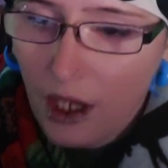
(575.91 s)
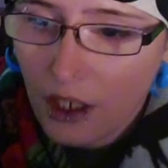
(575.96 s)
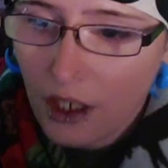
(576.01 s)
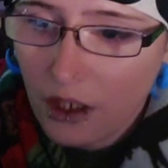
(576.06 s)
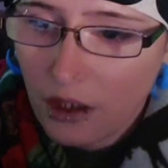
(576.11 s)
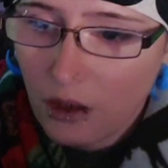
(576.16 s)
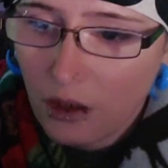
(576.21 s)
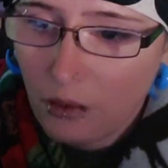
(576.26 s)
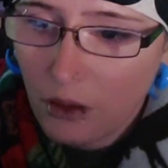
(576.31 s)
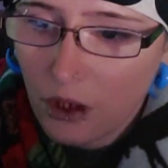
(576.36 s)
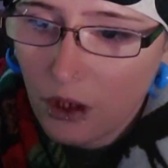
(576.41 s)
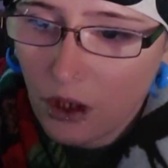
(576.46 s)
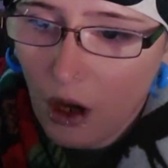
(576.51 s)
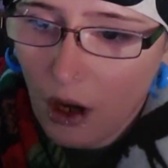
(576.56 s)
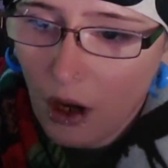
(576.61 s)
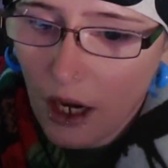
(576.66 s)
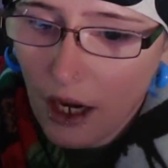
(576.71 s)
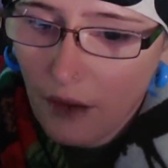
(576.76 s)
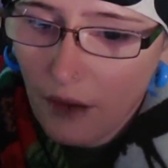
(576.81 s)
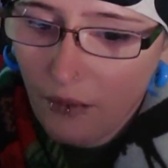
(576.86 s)
Consumers
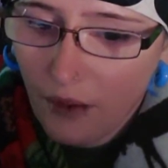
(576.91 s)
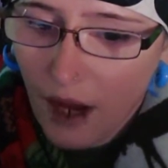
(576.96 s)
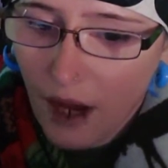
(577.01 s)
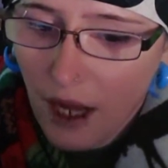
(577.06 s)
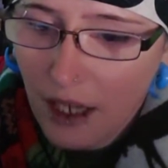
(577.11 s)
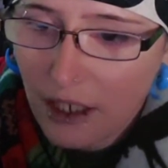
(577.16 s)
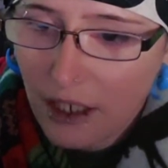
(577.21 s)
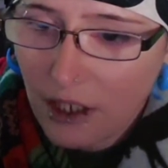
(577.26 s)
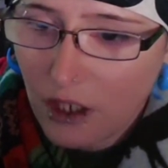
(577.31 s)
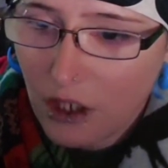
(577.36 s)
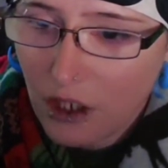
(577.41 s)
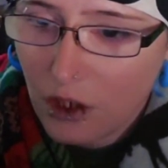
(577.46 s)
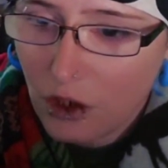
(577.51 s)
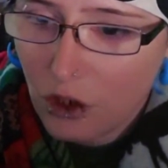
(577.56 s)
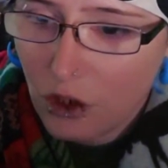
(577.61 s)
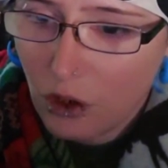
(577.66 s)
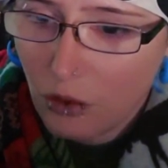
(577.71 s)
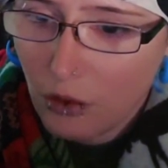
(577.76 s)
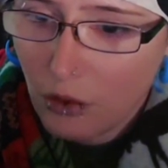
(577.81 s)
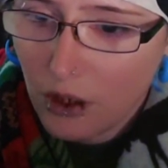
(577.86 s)
are advised
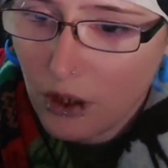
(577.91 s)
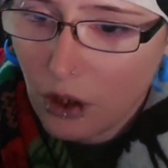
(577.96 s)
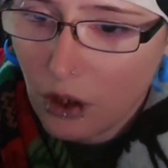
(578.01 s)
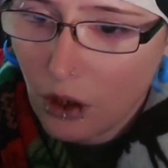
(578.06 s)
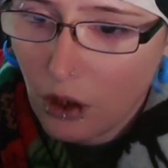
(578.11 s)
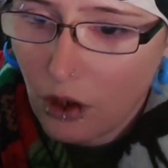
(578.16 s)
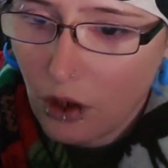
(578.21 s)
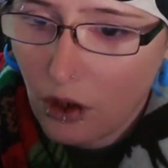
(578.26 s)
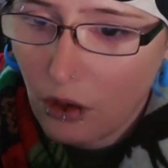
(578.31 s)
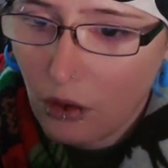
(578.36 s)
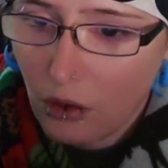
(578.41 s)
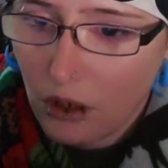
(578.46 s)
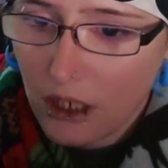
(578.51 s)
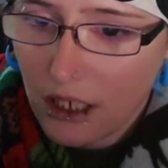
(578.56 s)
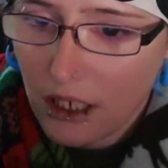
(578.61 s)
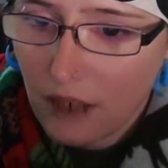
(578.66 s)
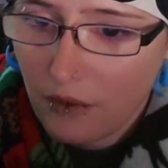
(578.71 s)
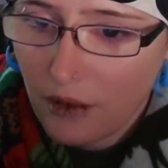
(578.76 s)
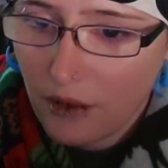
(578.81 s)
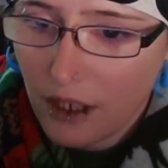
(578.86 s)
to return or
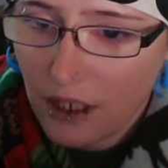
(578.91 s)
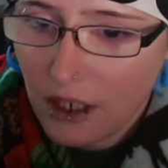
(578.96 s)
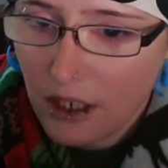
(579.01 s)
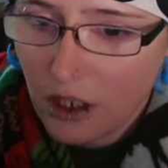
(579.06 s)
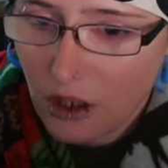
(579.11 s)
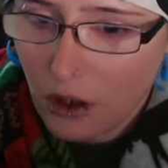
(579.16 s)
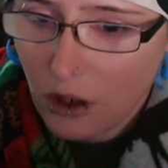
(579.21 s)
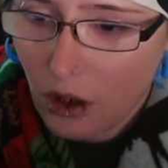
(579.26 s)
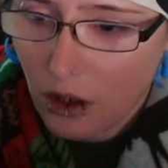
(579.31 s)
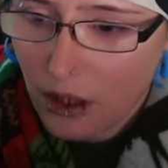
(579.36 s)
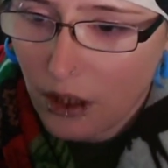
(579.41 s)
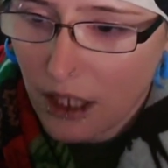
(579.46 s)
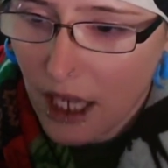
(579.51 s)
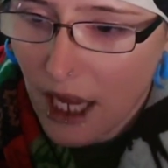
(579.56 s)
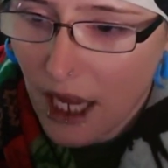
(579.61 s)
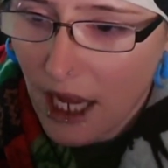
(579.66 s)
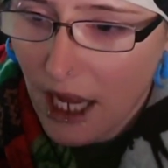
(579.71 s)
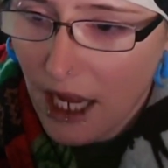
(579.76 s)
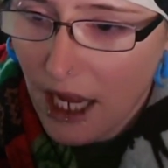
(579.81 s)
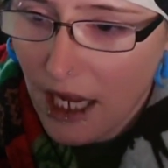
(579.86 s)
safely discard
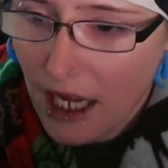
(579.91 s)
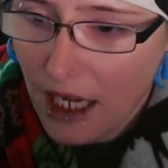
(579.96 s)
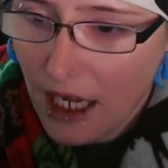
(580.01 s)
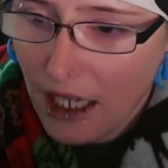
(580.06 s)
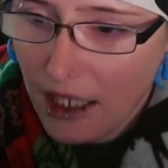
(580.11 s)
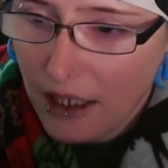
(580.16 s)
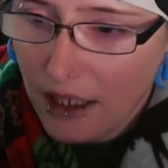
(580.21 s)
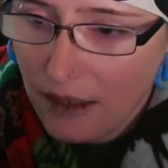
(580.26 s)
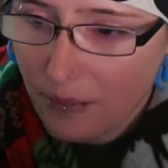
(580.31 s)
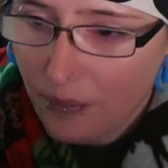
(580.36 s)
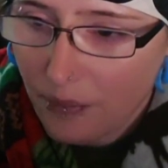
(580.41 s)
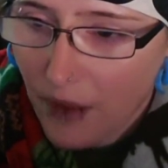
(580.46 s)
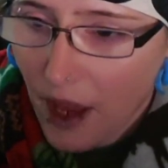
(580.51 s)
the eggs.